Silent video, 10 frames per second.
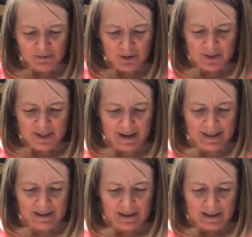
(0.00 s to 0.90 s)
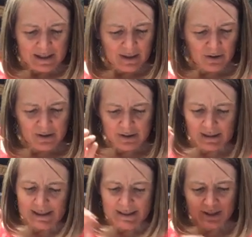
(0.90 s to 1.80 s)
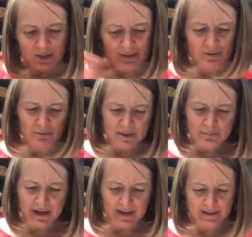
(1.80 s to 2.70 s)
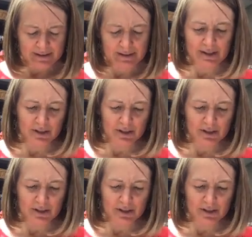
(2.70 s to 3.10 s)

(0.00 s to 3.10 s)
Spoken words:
in verse 9, or I guess you have to read back,